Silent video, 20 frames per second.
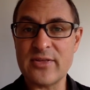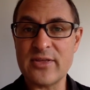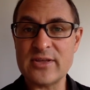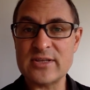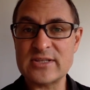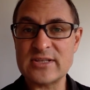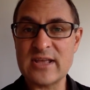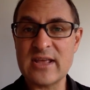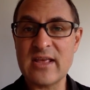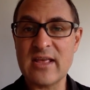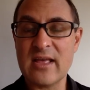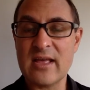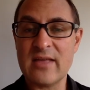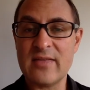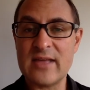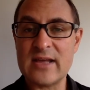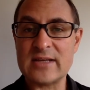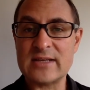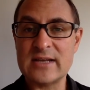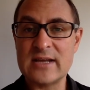the thing
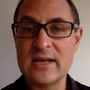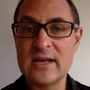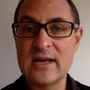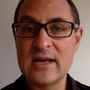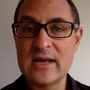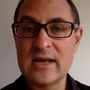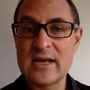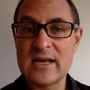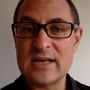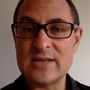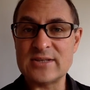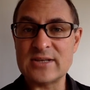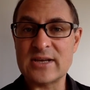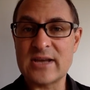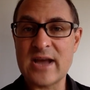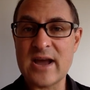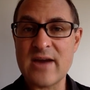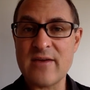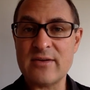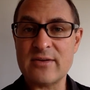that is a
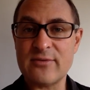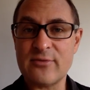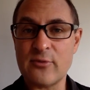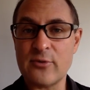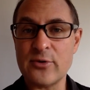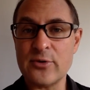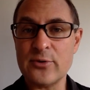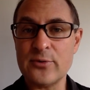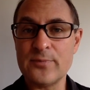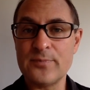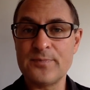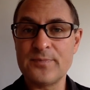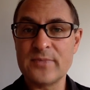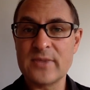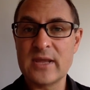carrot for you.